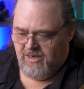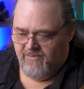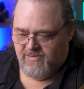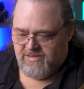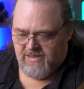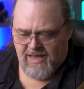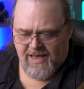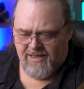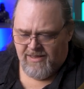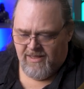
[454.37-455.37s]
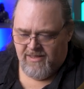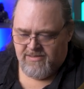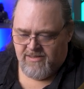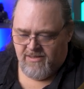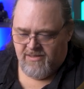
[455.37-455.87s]
You can even see, oddly,
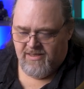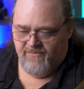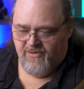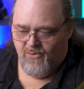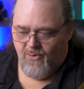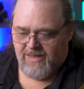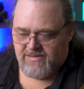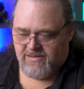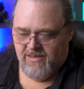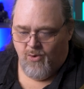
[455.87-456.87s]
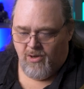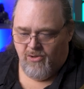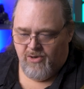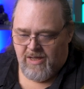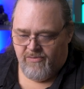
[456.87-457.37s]
still a tvOS
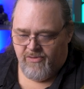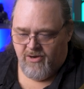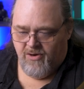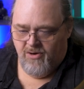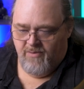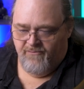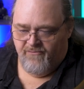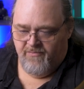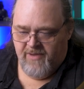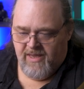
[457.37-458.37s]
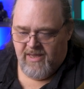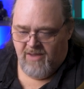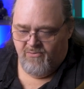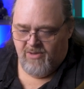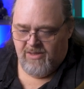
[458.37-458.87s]
workload out there. But for me, I
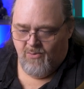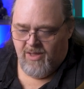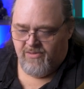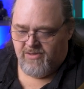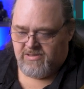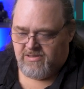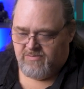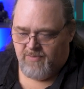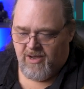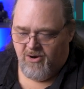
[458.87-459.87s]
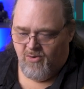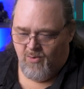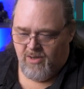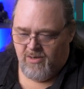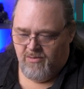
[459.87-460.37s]
really want this Aspire
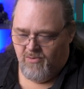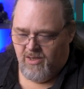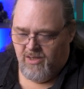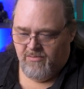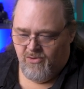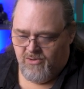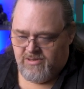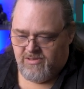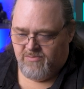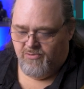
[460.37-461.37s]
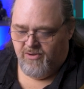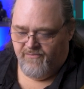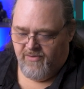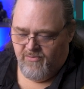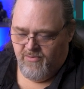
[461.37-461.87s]
one, right? Notice it's in
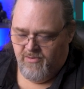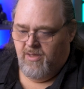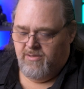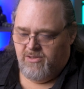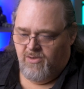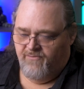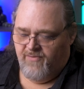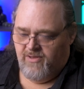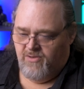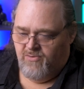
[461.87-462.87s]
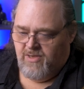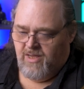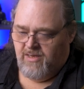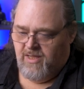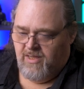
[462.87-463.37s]
preview. And so if I do
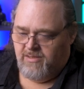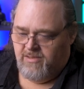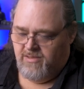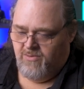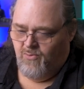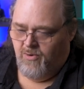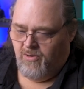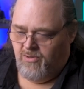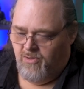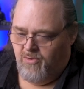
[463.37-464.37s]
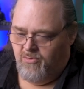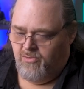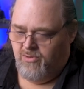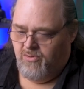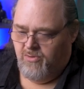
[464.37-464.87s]
.NET workload
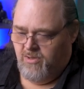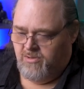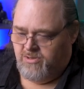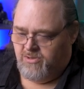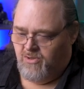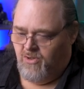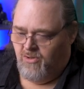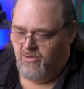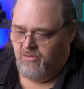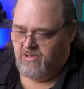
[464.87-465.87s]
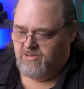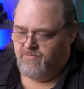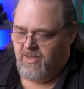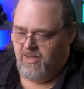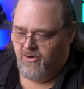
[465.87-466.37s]
install
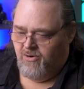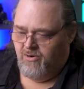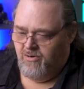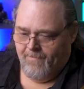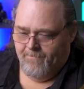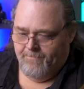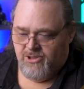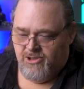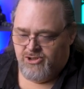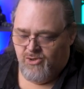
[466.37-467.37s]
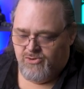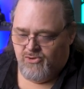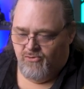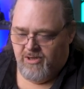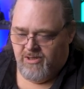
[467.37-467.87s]
Aspire, it's going to show it's
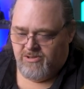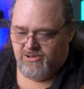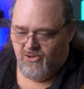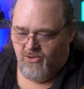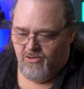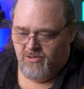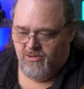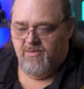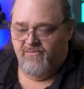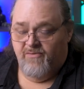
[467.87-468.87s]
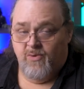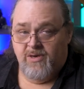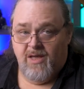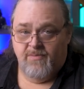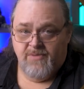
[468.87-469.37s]
already installed. But if I
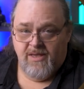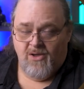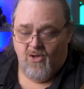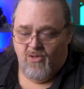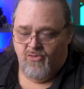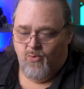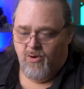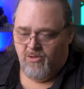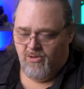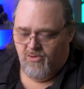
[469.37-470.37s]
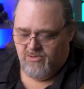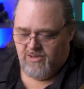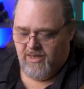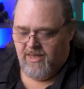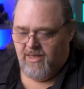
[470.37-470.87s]
wanted to update all the workloads,
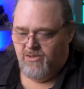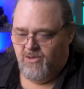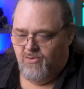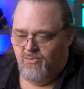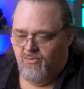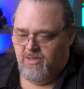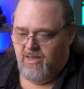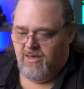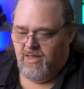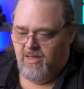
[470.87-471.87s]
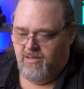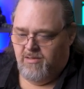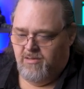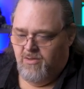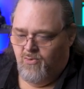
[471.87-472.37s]
I can do .NET
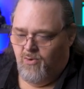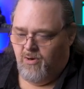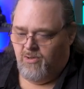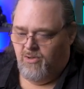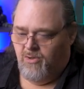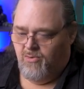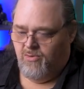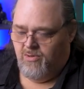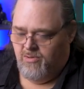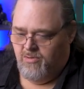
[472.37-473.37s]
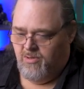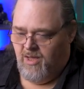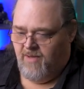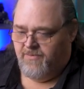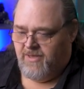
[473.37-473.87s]
workload
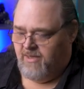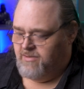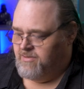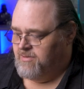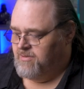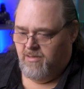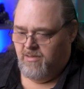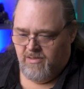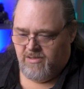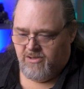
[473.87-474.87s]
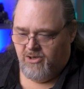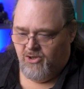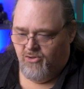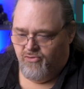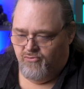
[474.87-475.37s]
update. That's going to
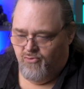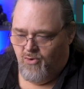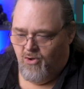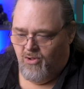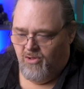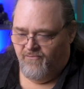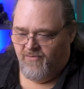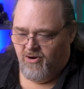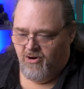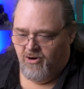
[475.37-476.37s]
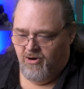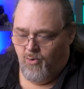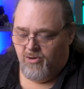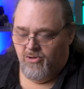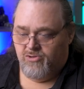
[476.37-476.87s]
go through all of our
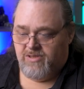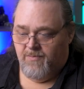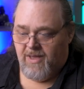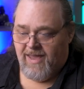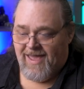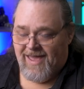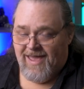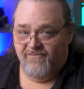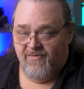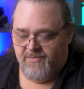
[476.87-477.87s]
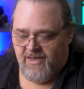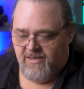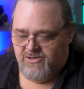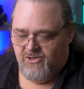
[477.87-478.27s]
workloads that might have updates.